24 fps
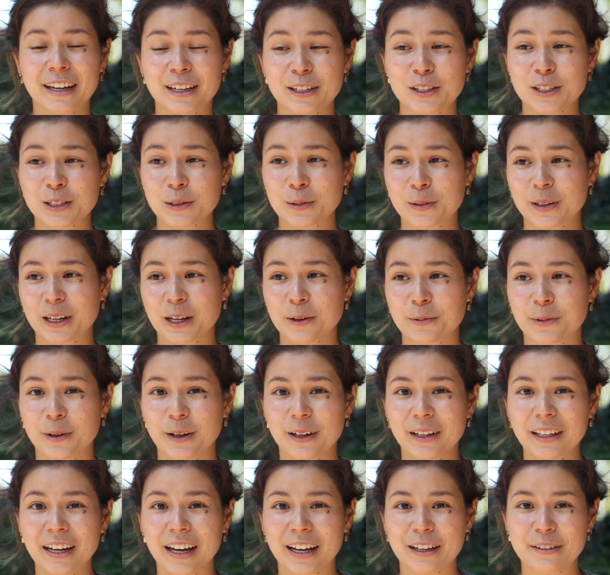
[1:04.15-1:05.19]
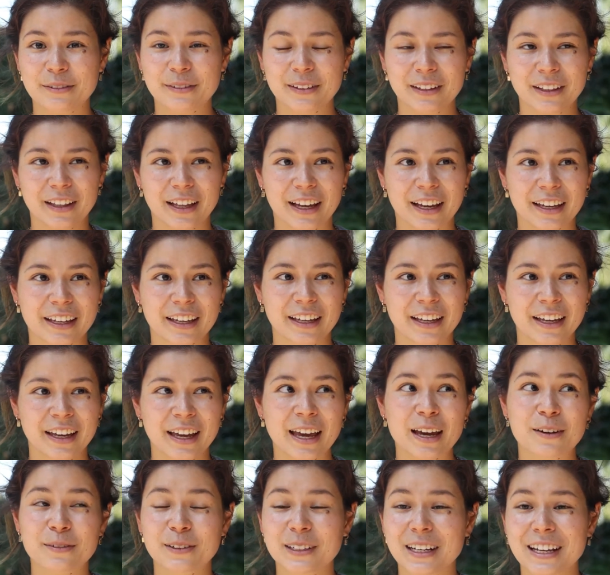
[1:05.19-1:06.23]
I can do what I want, I feel like
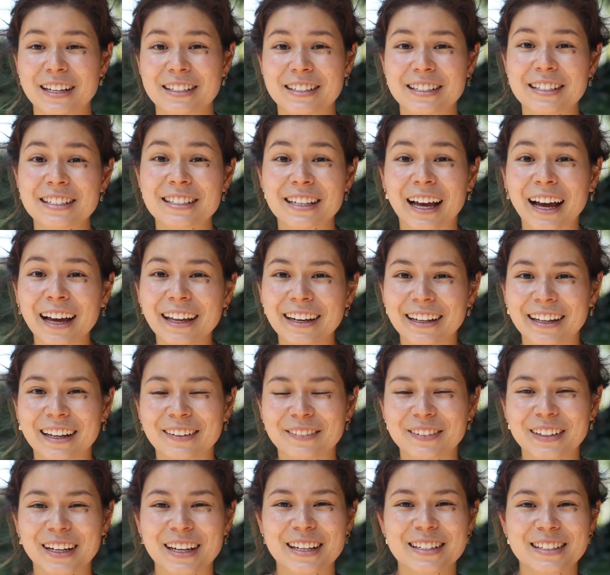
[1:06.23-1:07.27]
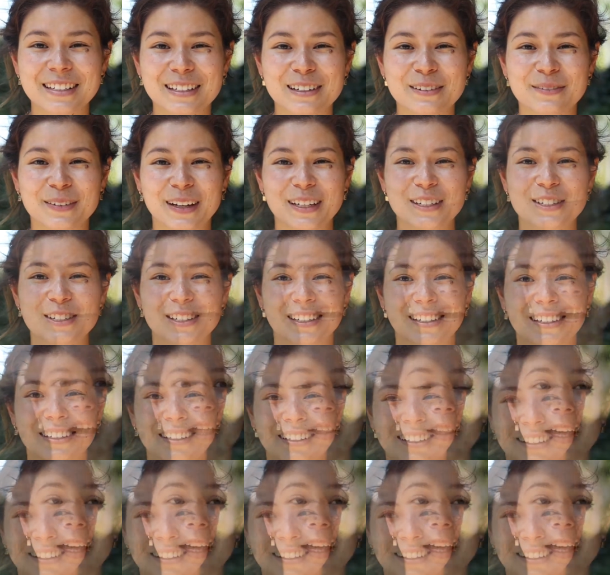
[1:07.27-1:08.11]
every day is exciting, every day is an adventure.